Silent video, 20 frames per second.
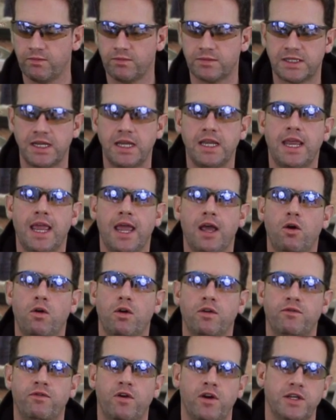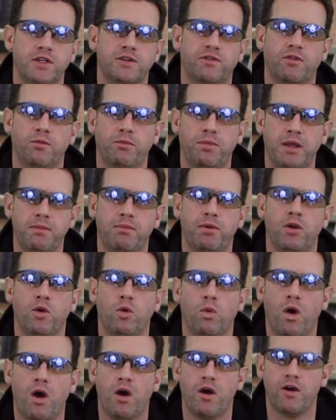seek out advice from people
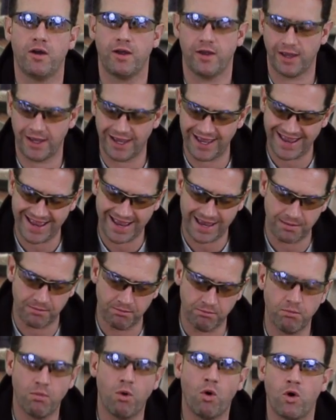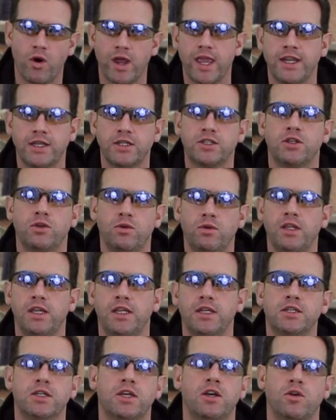who are more into the
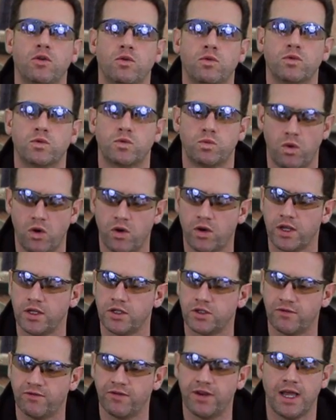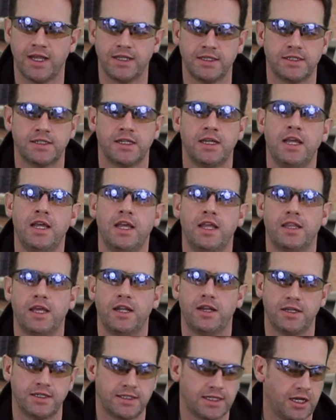internal workings of guns
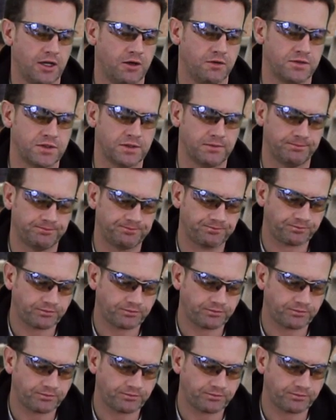than ourselves.